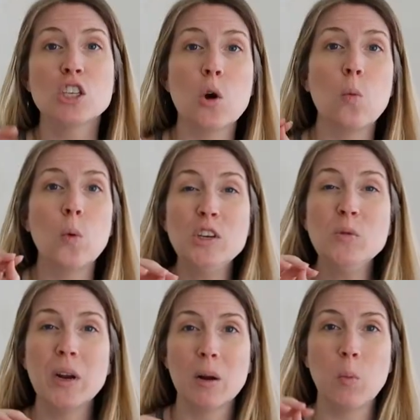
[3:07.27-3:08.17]
So when you
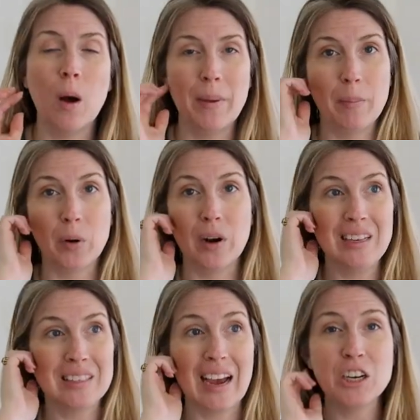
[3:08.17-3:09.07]
put up wallpaper,
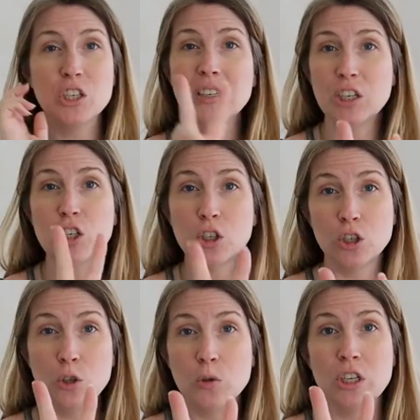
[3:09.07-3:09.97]
it's actually
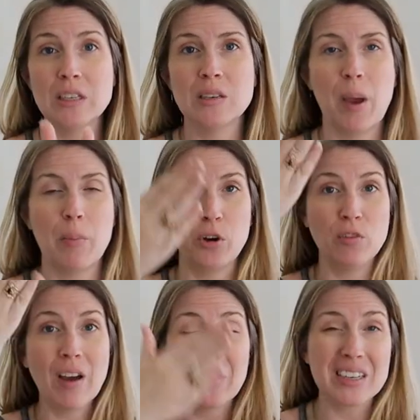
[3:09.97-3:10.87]
two sheets of paper.
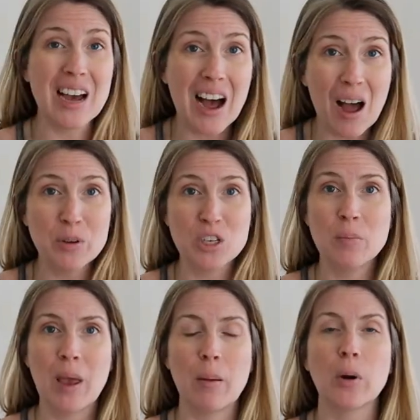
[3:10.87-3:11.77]
You've got the top sheet
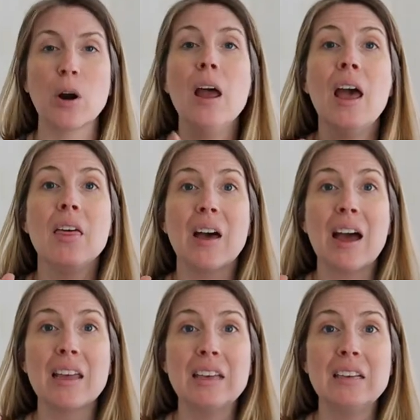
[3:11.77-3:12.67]
of paper
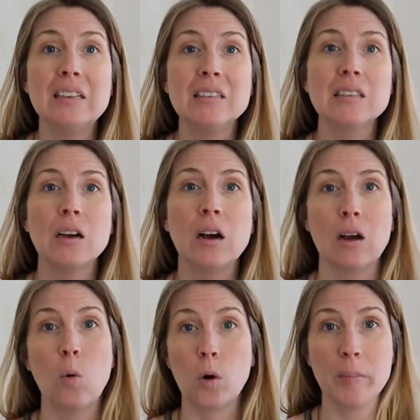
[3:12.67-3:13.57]
that is
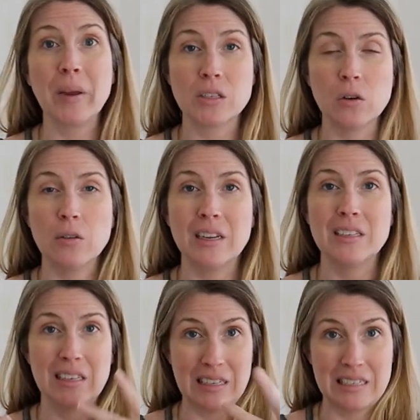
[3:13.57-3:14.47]
uh, ornamental,
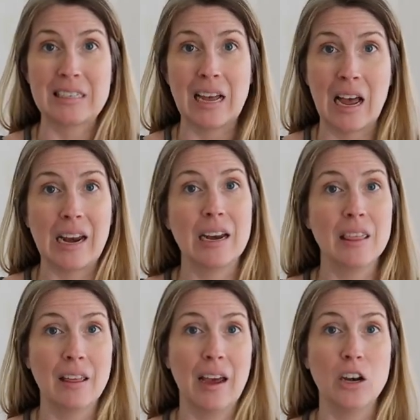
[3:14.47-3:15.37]
that's the
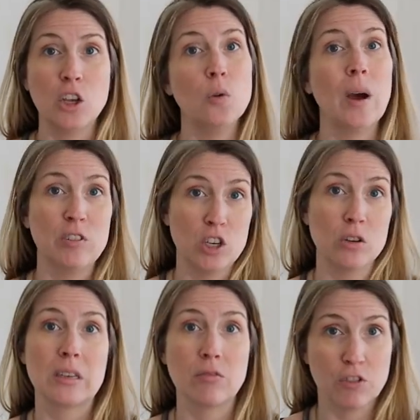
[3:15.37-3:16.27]
design that you have
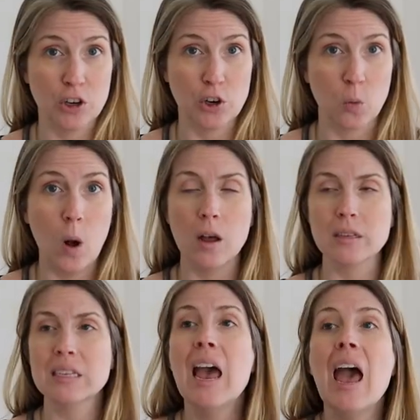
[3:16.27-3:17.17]
chosen for your
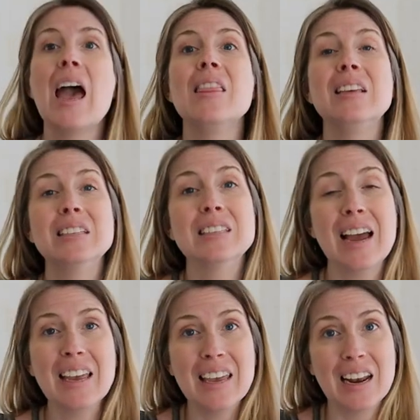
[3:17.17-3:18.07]
walls. And the
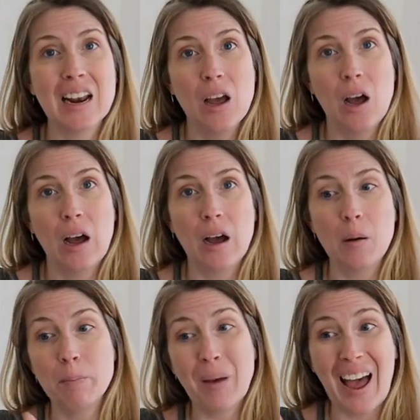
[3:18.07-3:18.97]
second
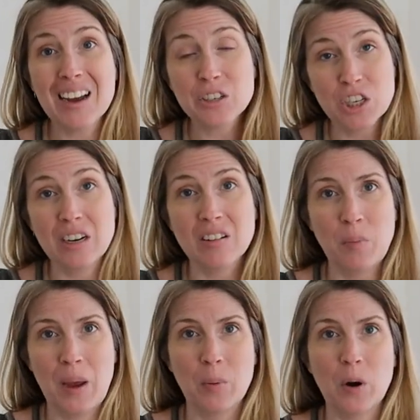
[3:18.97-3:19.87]
um, back sheet of
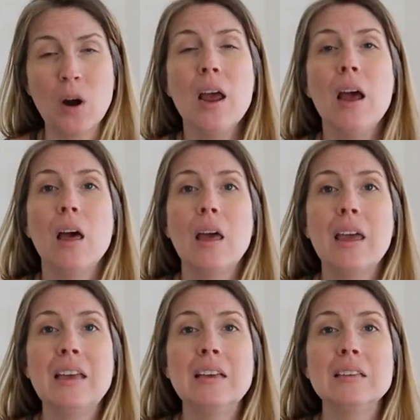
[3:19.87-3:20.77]
paper
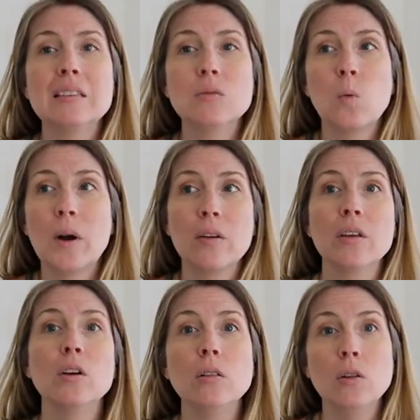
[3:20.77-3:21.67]
is where
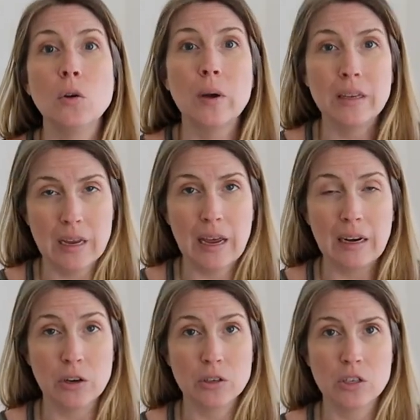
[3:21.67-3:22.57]
the glue is
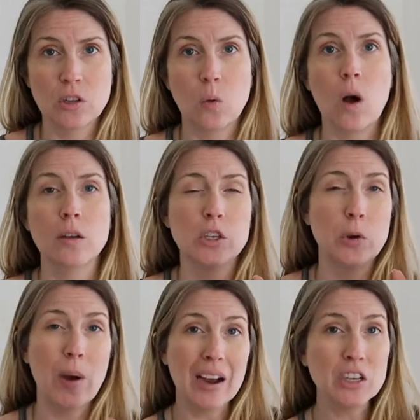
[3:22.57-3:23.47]
adheres to the wall. So
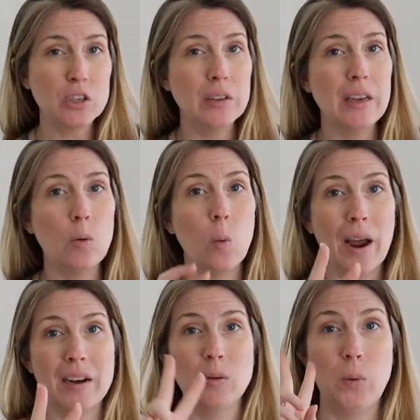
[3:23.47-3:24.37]
you actually
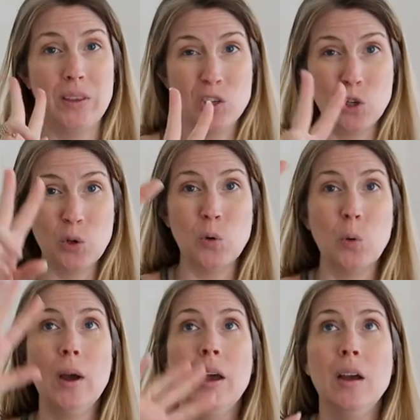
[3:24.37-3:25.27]
wind up with
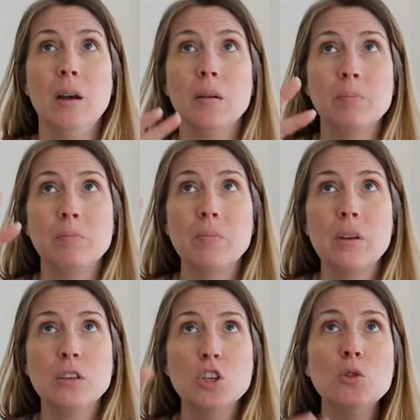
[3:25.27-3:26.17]
two
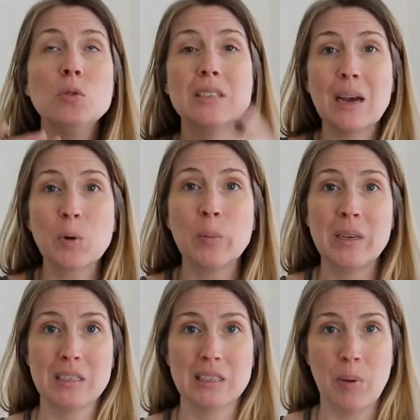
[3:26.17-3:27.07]
two separate
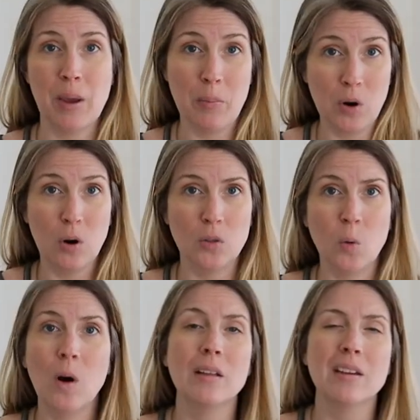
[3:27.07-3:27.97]
pieces of paper on the
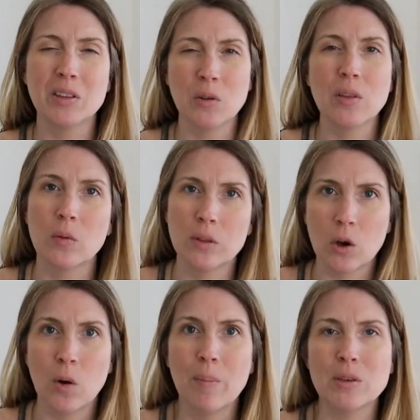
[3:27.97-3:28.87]
wall, even though they only
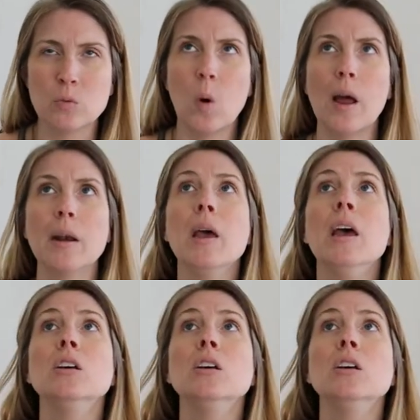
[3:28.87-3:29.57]
go up as one.